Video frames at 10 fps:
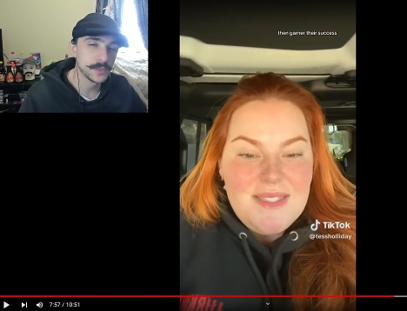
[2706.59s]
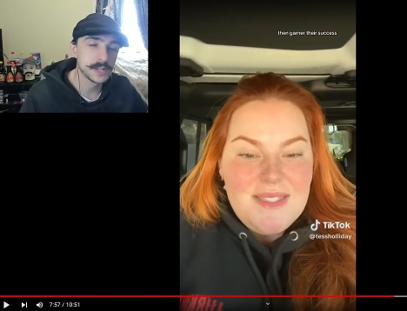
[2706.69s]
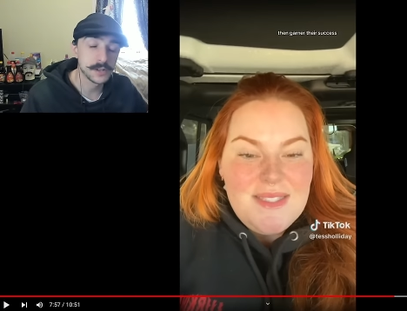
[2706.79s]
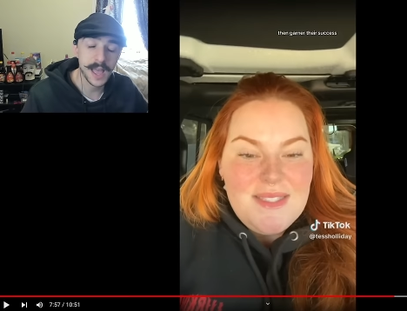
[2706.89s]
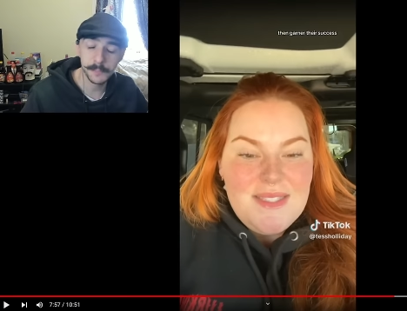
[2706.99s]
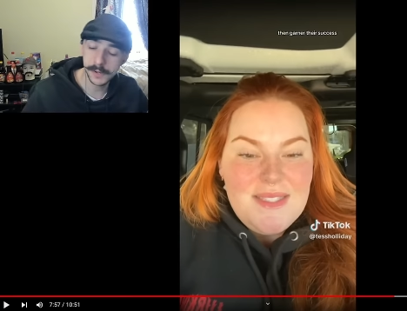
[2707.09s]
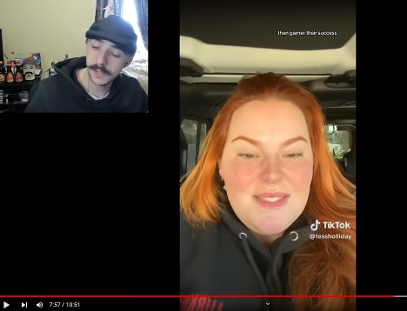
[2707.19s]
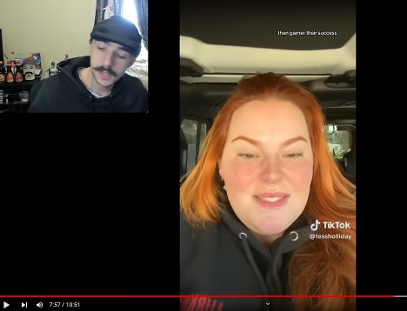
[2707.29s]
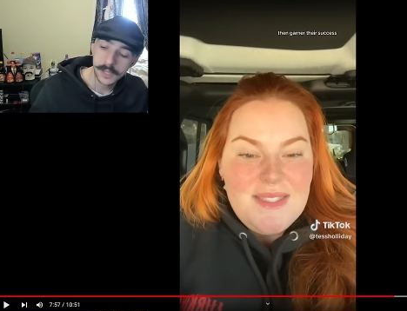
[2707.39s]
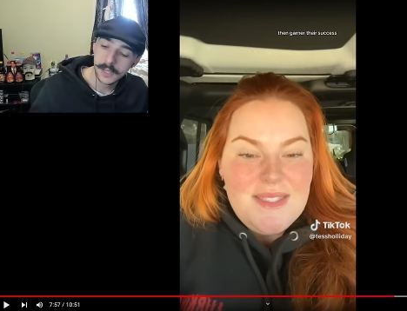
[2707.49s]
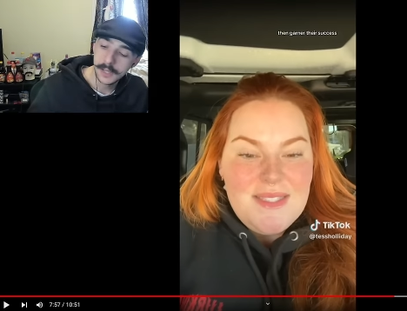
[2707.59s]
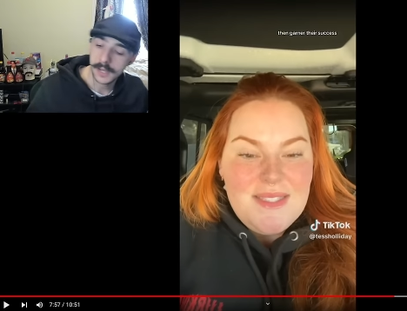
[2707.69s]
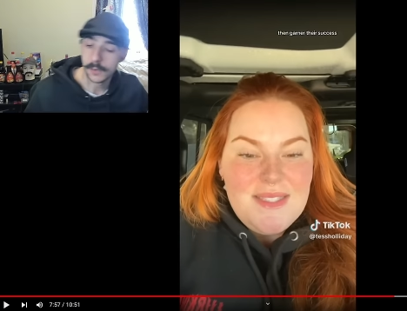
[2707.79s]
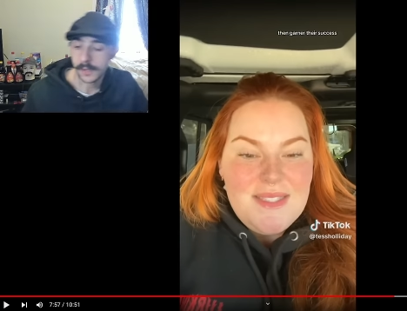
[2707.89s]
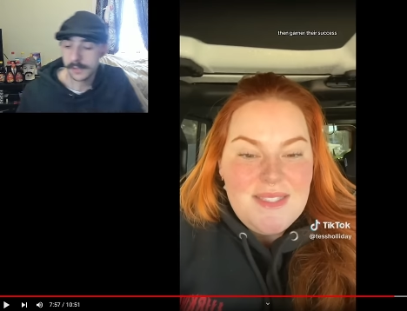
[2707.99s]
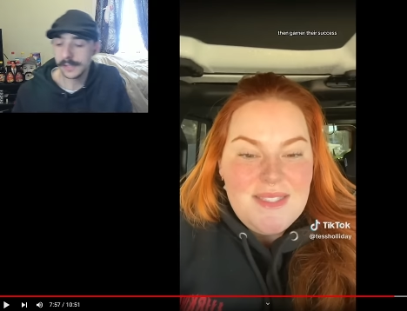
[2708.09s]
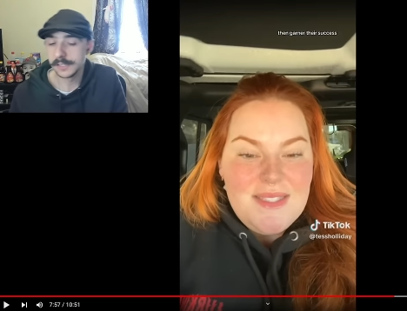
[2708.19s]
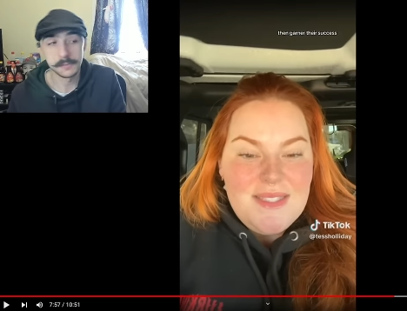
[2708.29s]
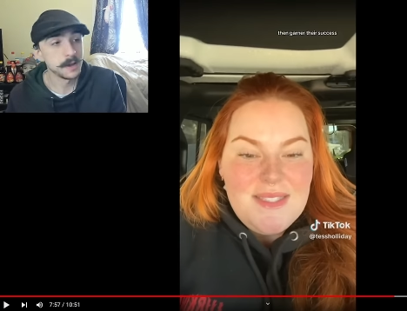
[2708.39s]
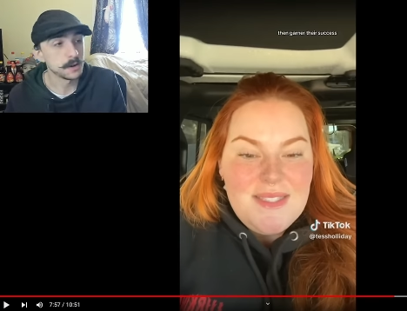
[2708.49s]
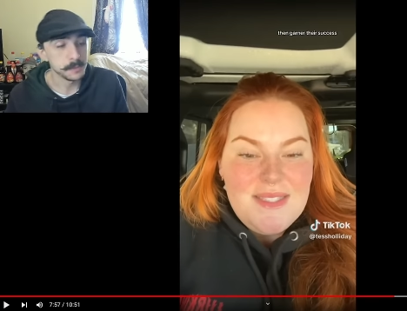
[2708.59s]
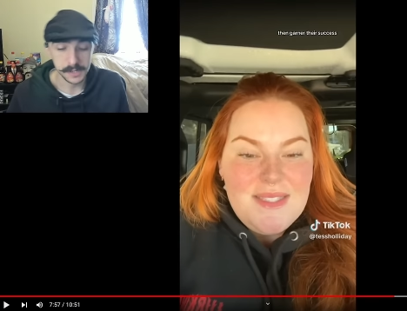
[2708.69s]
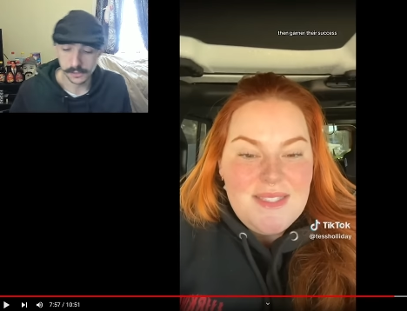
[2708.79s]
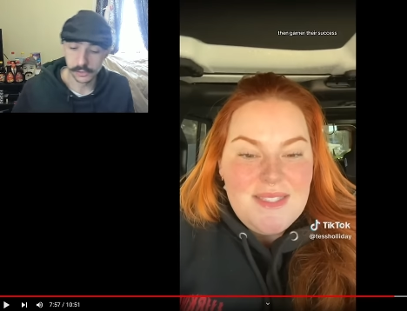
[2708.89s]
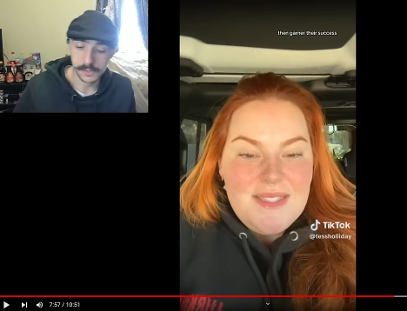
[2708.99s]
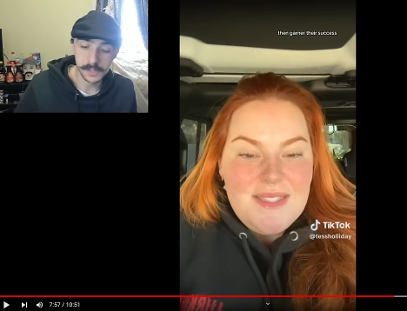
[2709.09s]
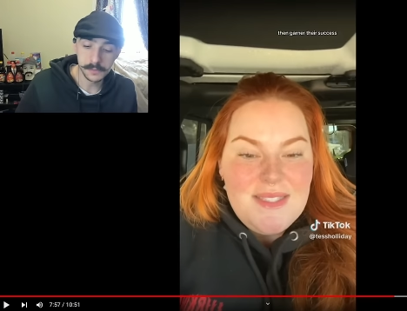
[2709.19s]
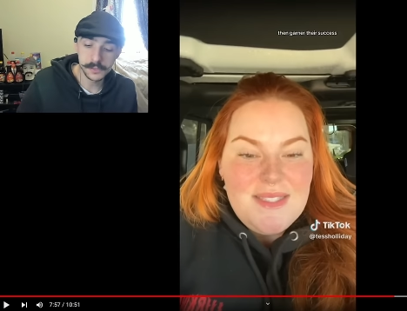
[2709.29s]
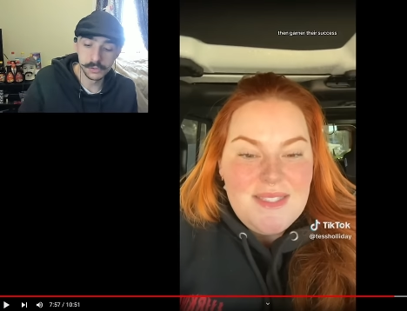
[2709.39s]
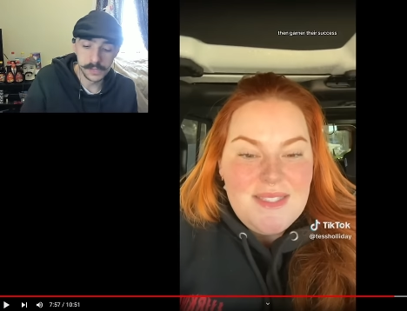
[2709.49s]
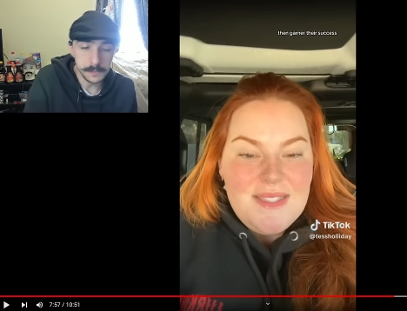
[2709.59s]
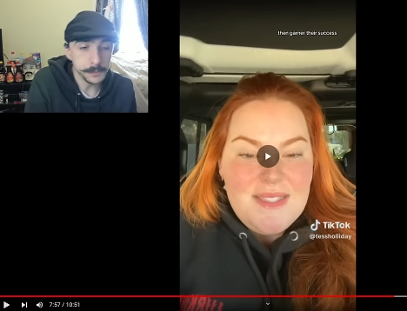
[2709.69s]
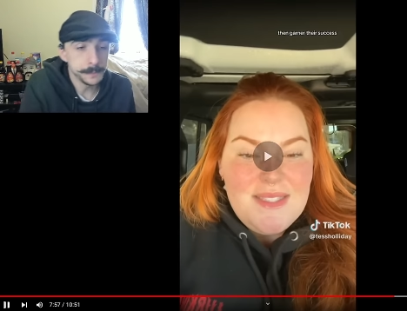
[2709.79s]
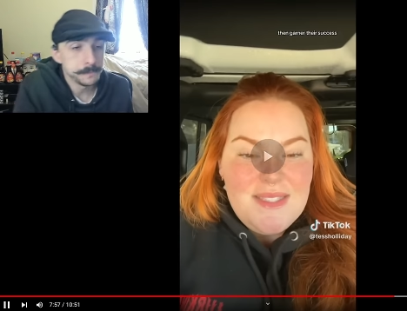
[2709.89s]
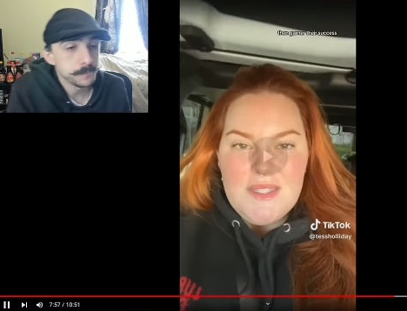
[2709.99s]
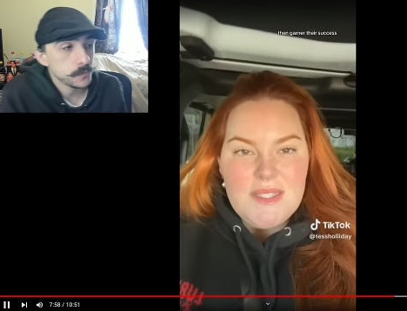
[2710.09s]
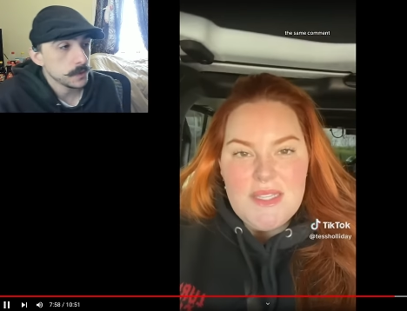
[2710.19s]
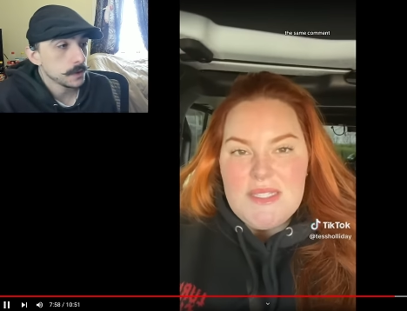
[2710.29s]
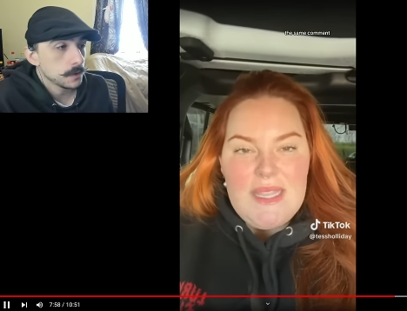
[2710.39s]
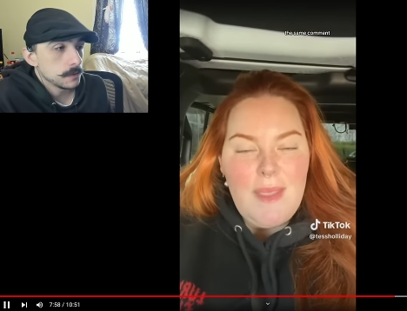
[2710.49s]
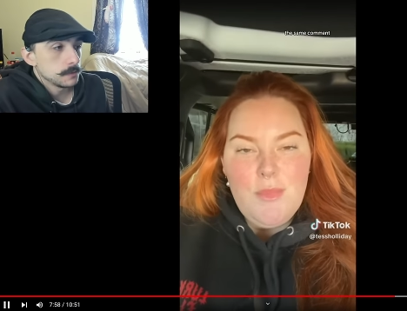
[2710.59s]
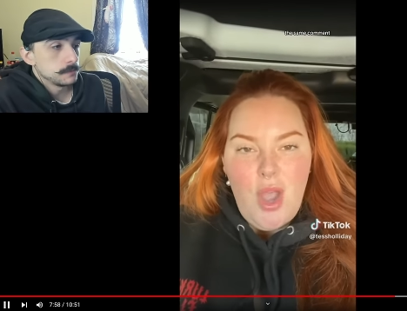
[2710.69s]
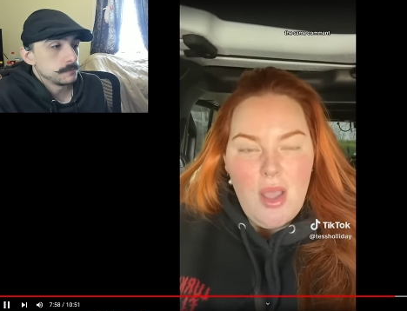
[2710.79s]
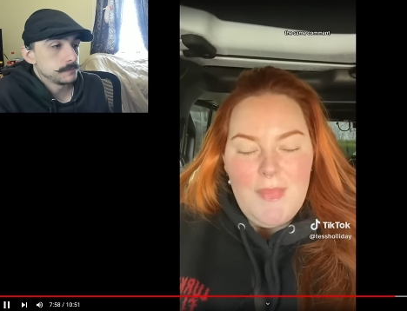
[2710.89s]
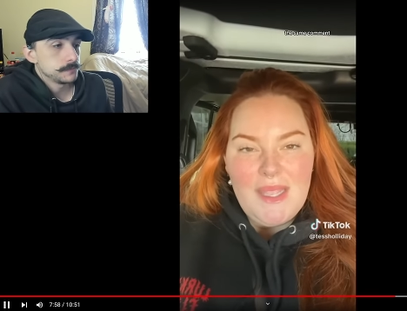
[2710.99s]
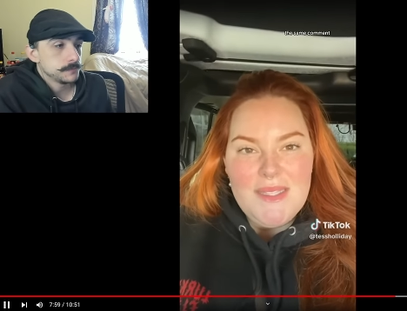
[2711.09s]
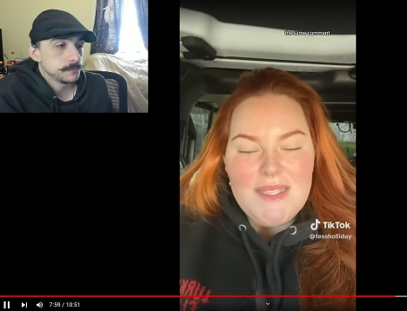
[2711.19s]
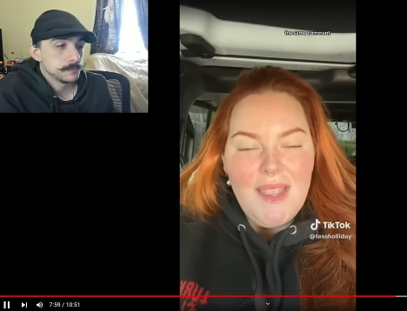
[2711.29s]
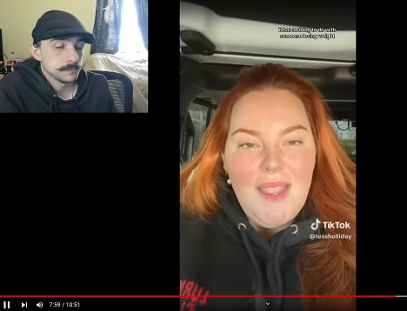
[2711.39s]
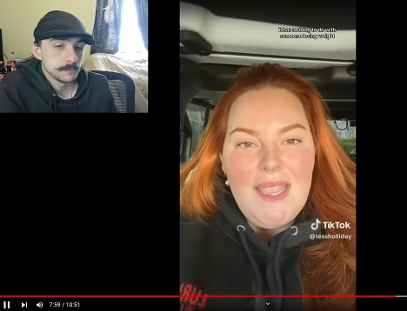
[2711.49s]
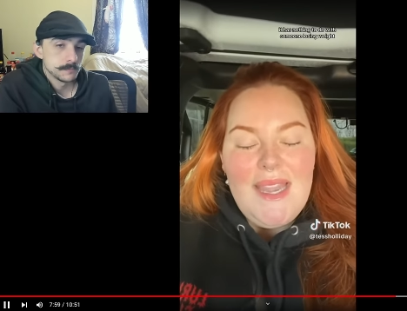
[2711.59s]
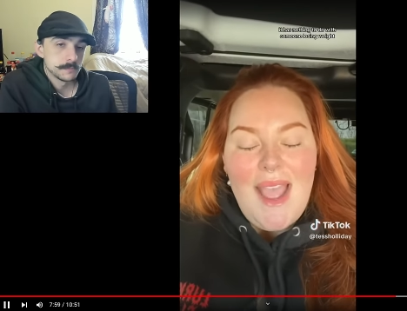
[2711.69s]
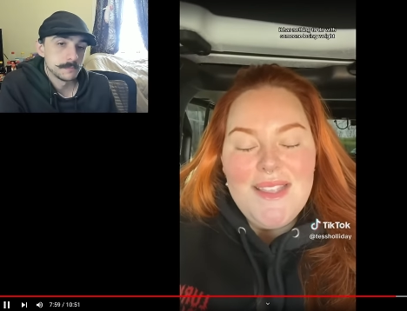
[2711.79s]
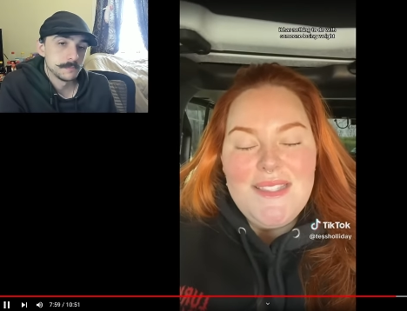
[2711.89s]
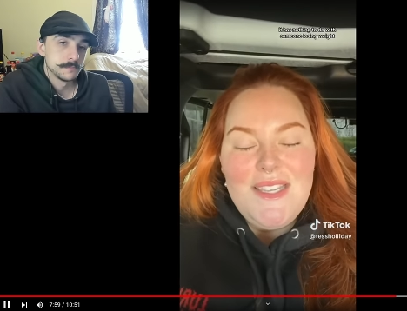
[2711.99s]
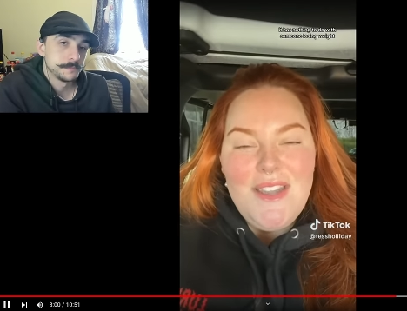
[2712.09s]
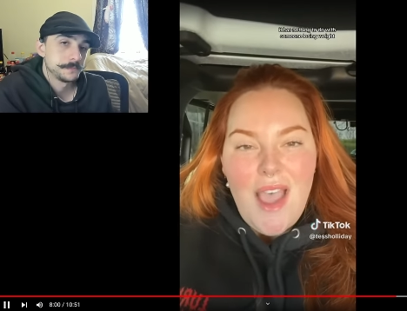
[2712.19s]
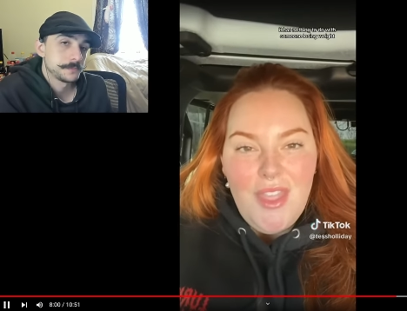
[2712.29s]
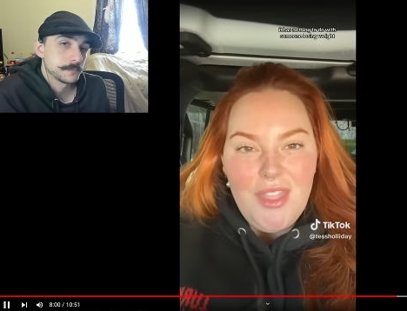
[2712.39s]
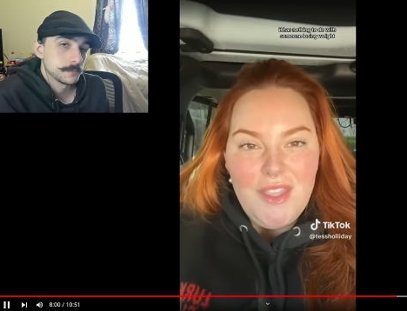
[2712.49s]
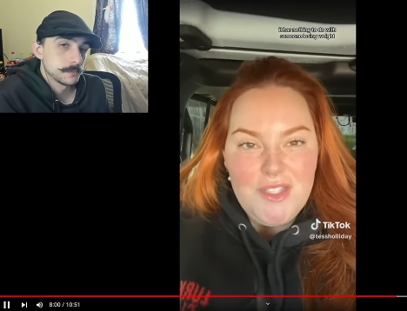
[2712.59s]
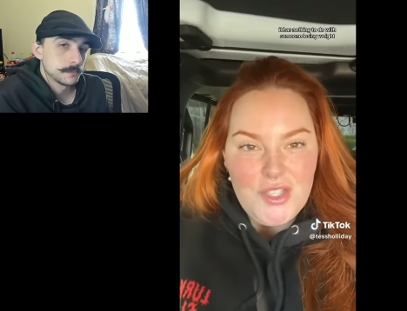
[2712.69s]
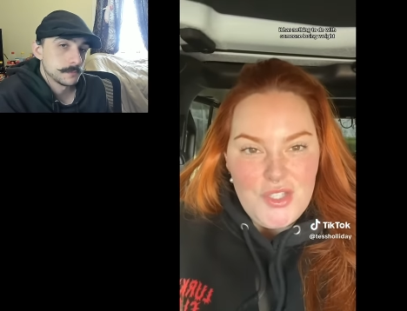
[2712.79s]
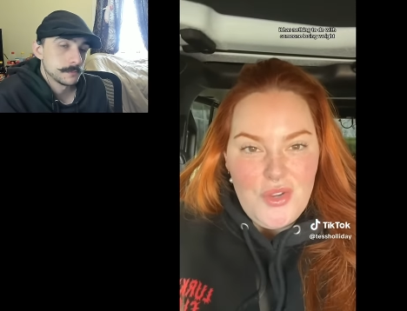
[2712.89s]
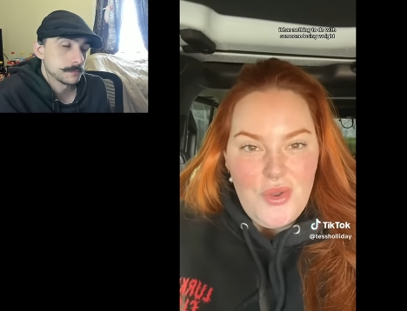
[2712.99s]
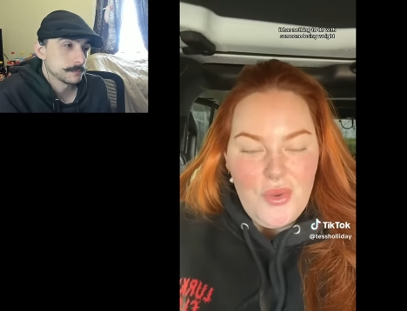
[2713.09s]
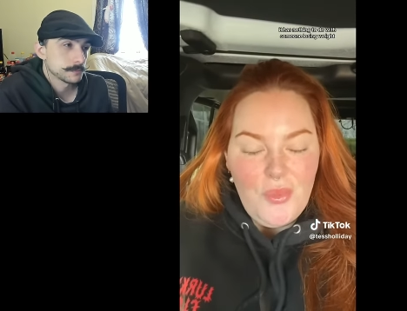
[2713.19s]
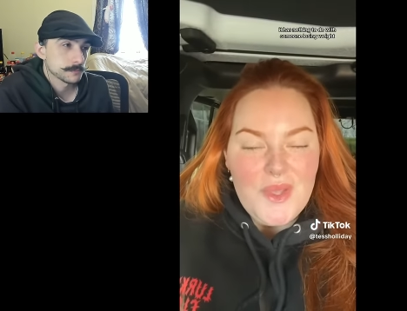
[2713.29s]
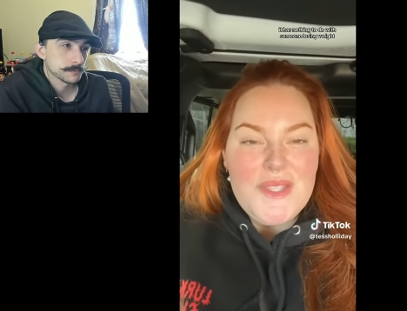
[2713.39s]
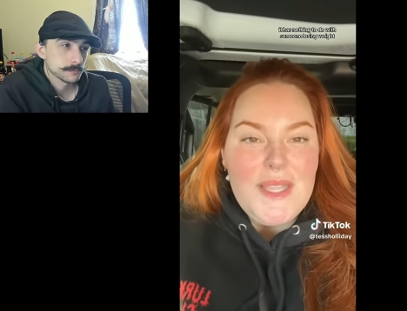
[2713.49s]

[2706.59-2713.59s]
Speaker 1: for that to happen. Anyway, it doesn't matter. I'm getting too deep too deep.
Speaker 2: It's the same comments. It has nothing to do with